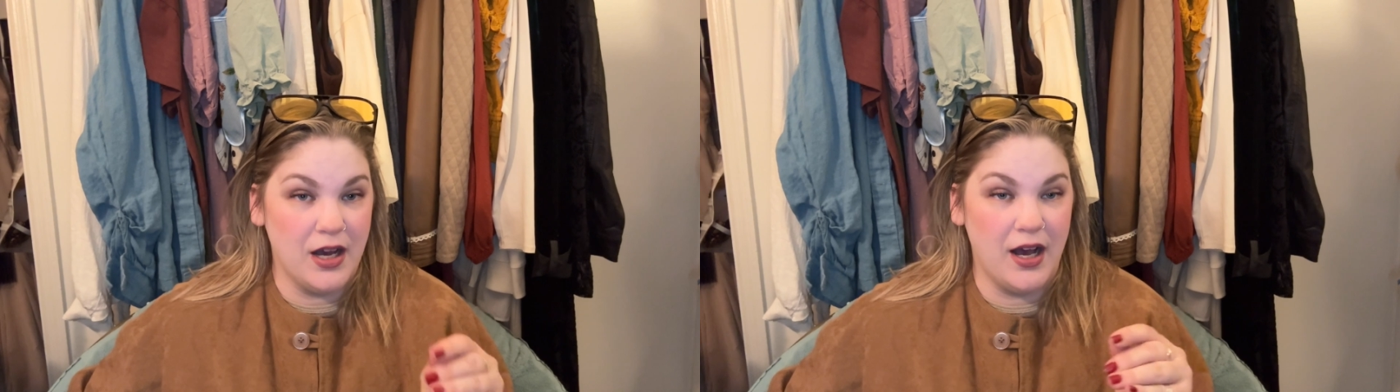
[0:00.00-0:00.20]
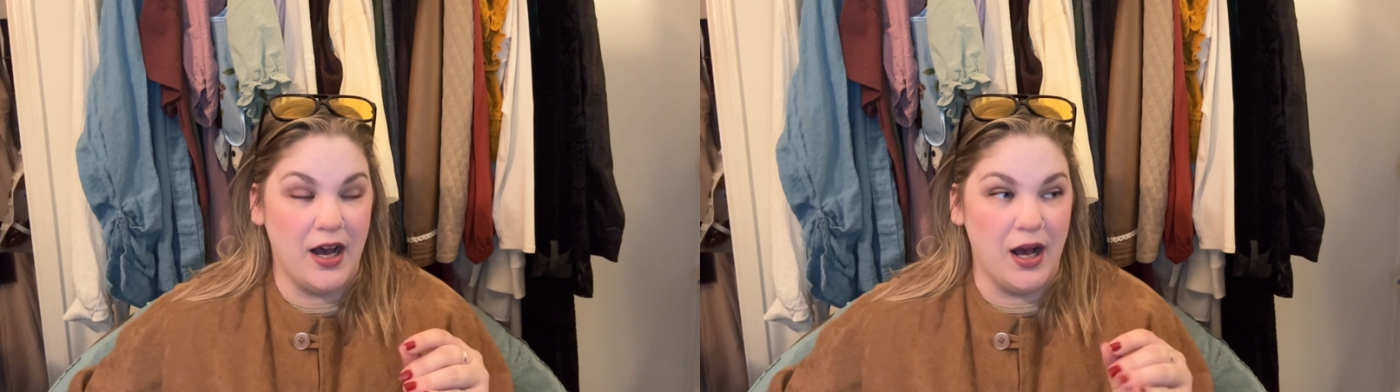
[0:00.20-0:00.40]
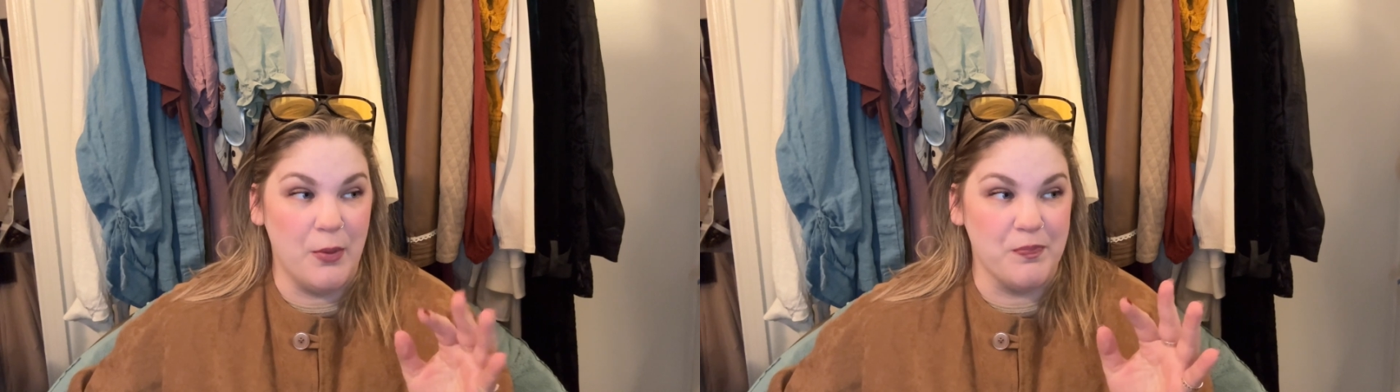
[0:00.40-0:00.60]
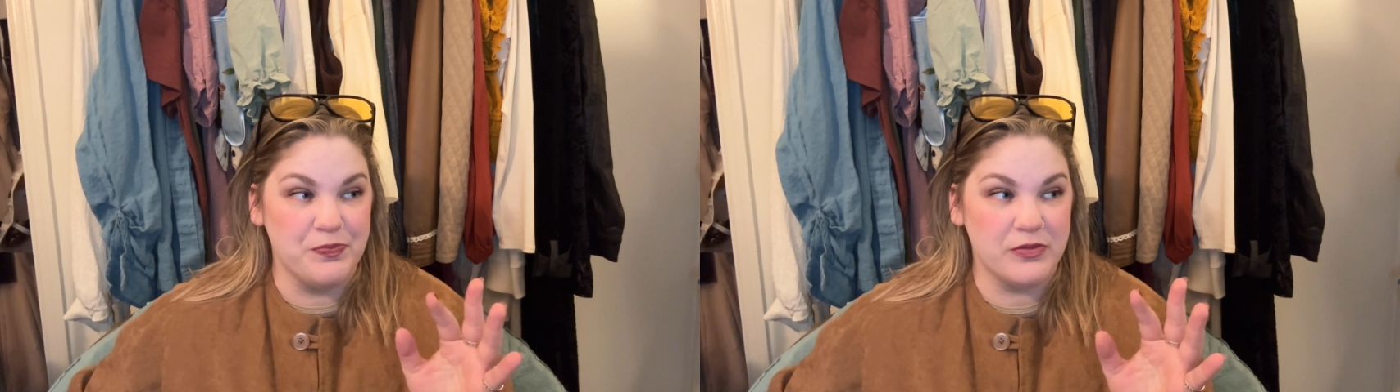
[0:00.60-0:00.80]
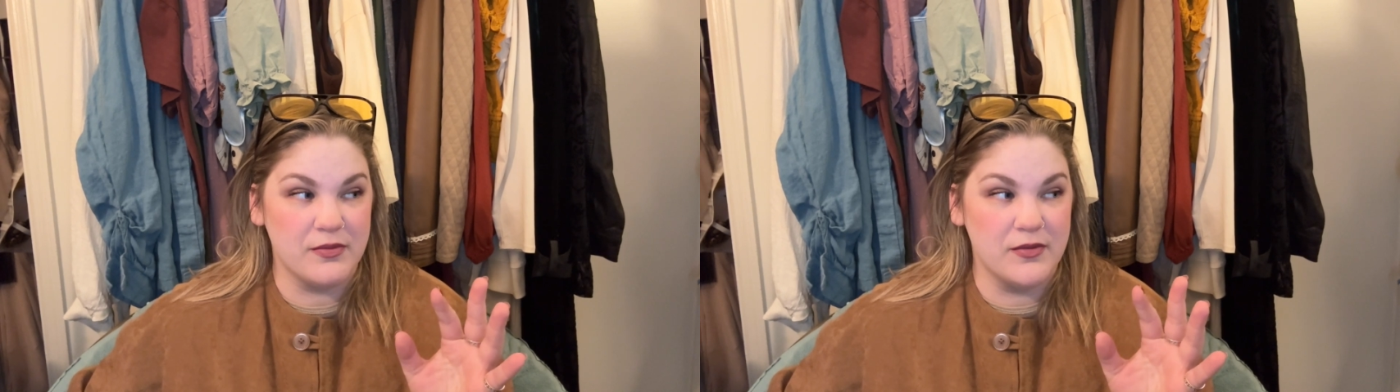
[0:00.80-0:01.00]

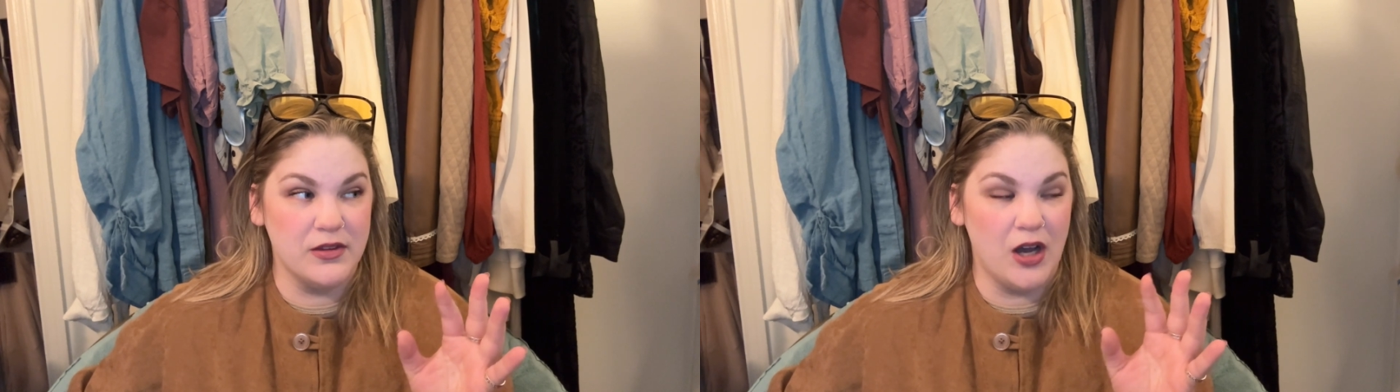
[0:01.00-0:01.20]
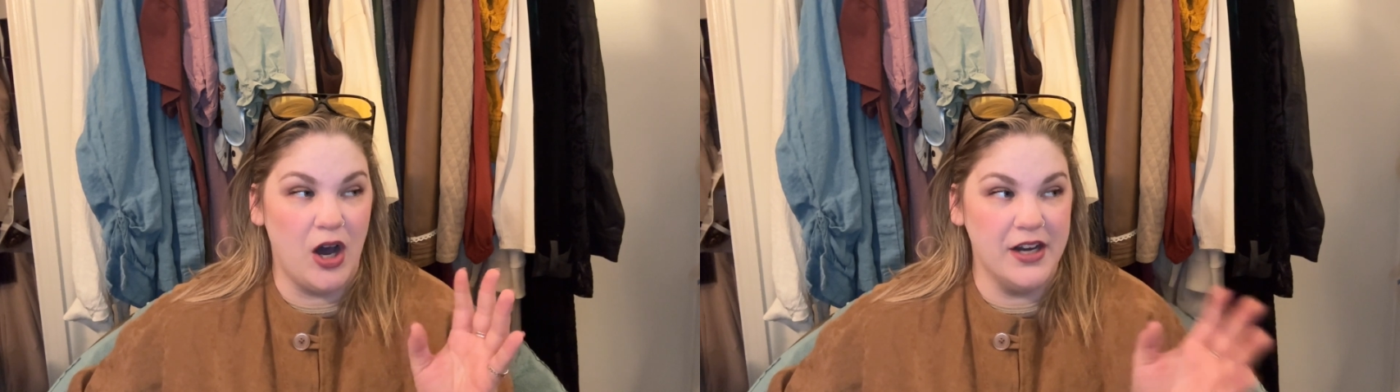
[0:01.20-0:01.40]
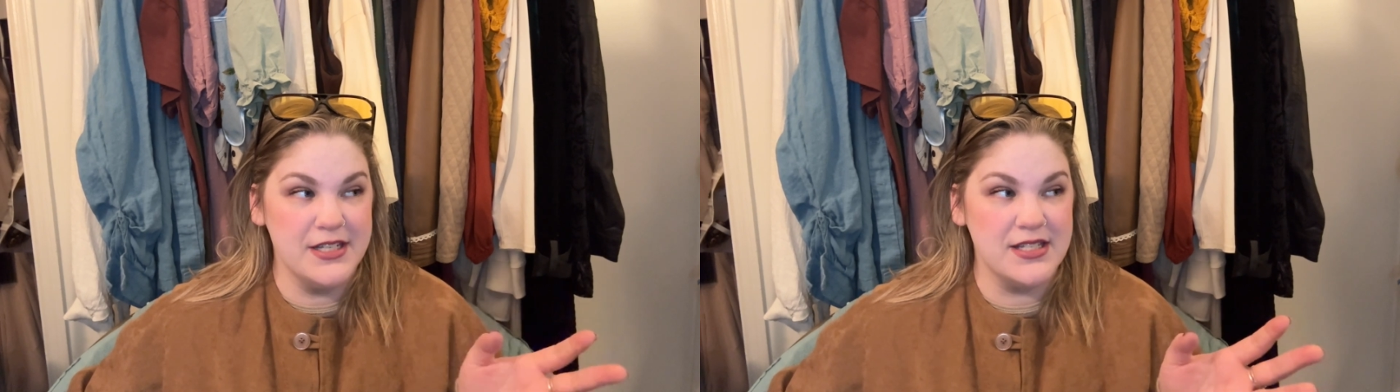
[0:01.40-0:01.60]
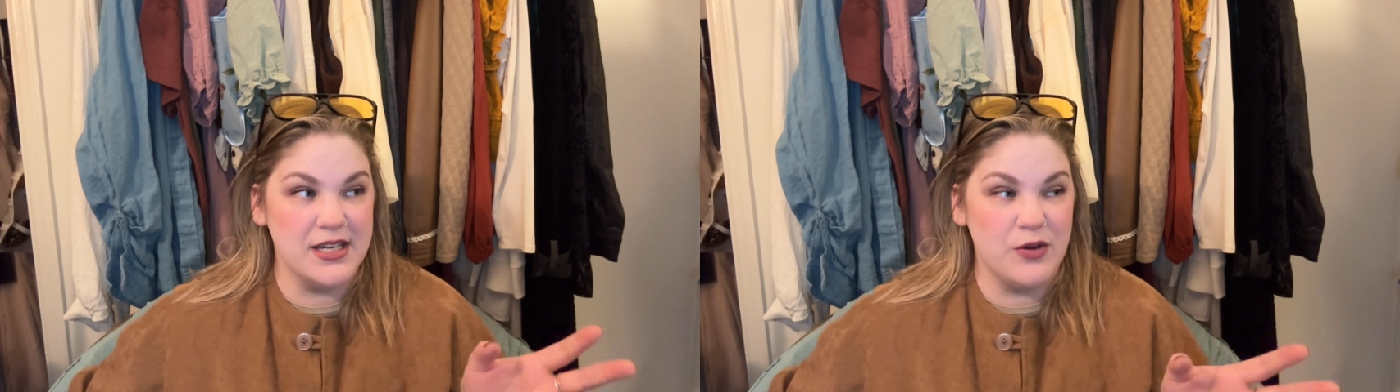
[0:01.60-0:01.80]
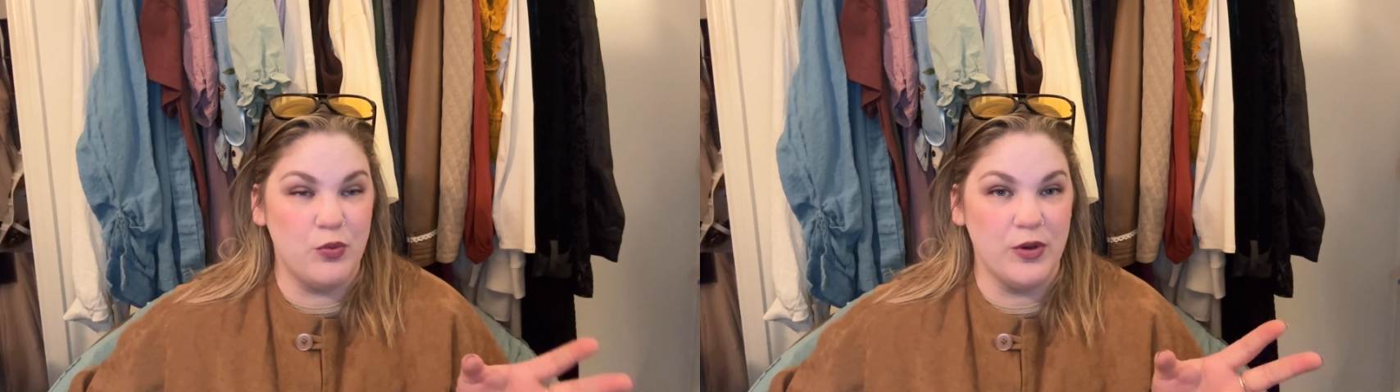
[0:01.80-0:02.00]

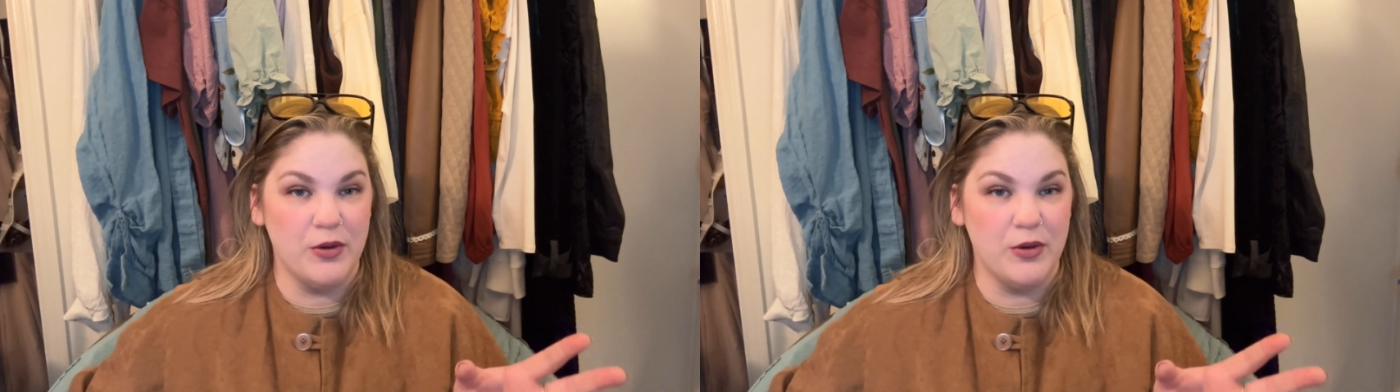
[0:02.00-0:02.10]
Honestly,